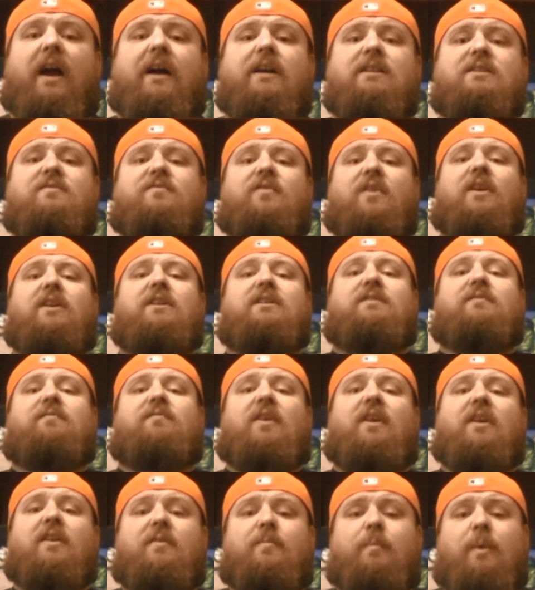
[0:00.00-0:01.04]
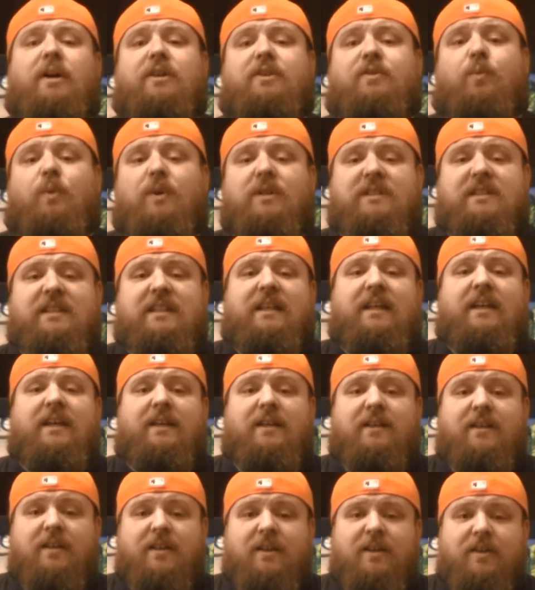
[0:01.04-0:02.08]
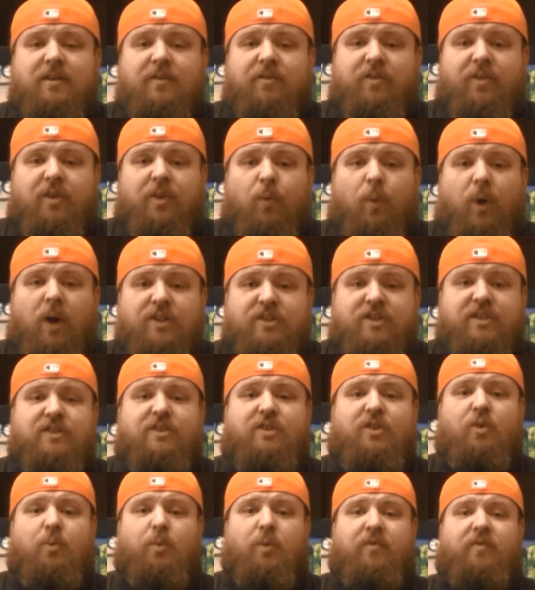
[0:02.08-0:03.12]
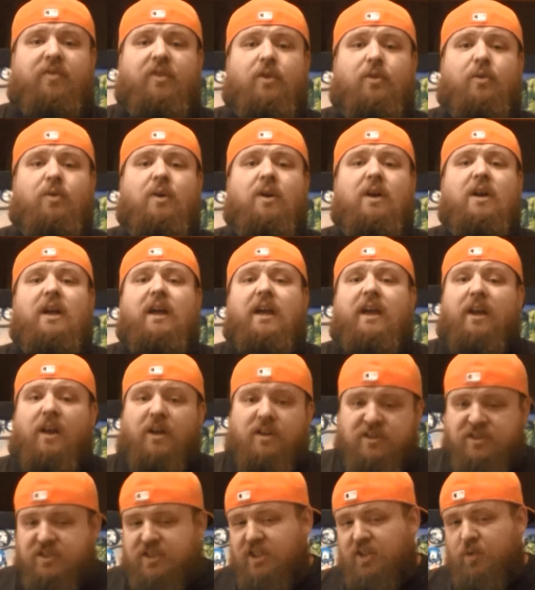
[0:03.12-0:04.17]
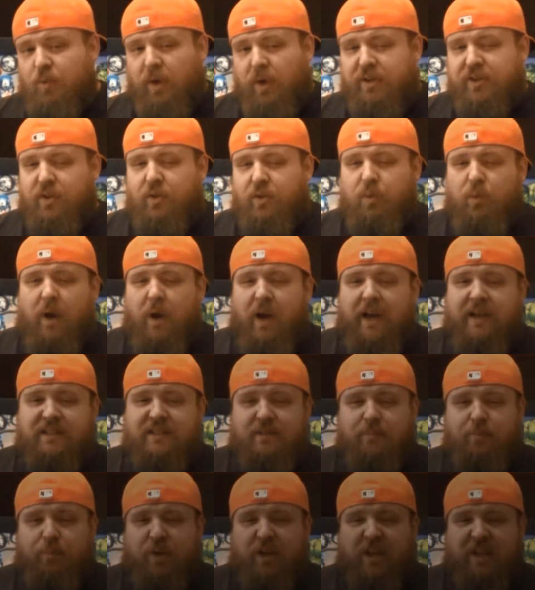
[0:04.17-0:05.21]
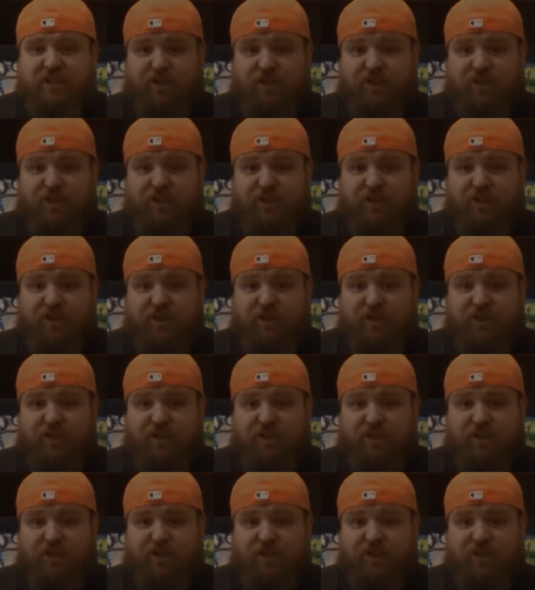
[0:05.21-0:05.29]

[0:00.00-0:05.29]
you guys very, very much once again for watching Tube Review. And I'll see you on the horizon,